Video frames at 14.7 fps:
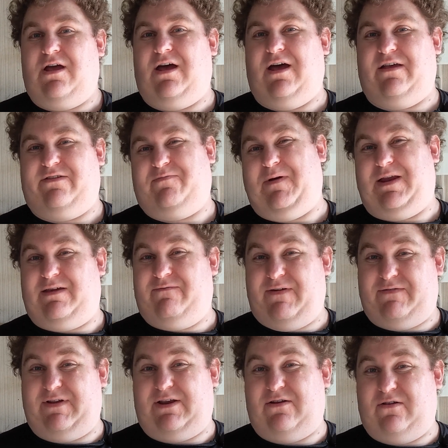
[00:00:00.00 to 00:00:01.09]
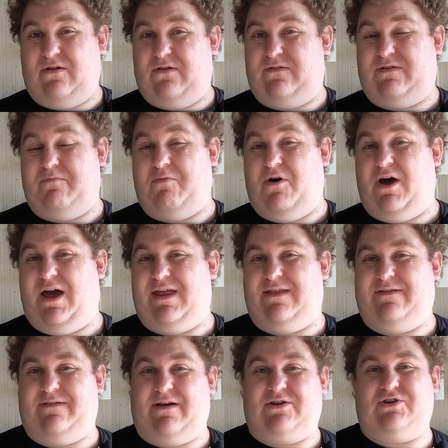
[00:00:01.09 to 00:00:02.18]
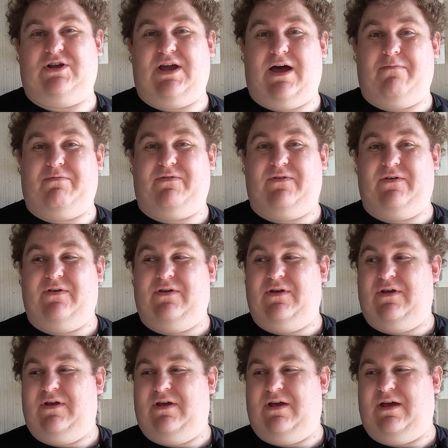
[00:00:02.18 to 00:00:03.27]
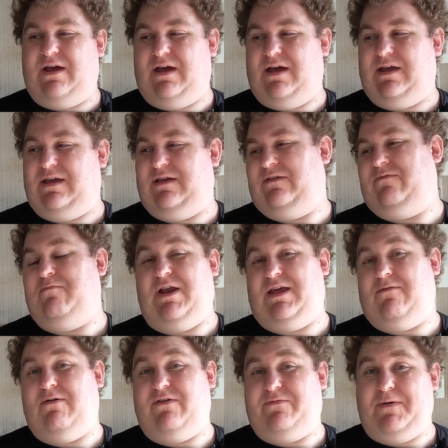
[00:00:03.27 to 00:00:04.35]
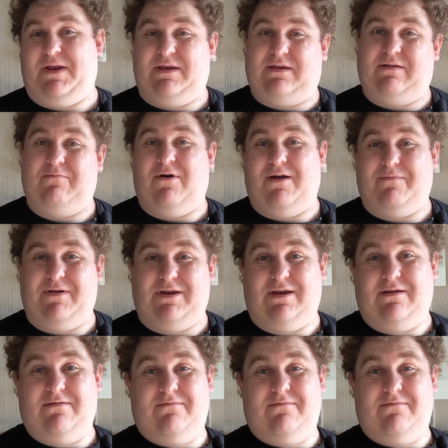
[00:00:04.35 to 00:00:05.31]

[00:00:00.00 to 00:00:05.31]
Spending $15 to buy the suction cups is money well spent, in my opinion.